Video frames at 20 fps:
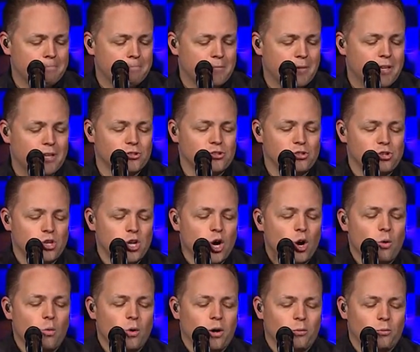because
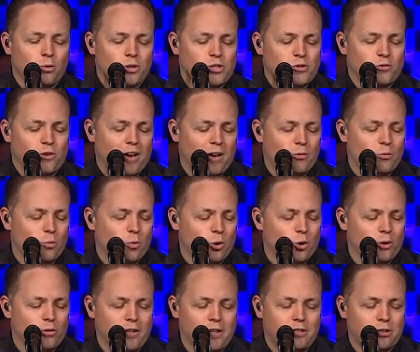no one was found
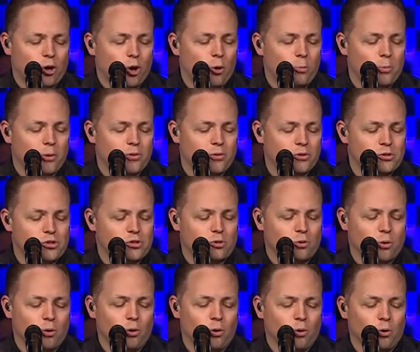worthy to open the
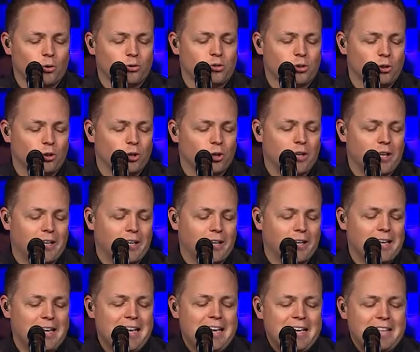scroll or to look in it.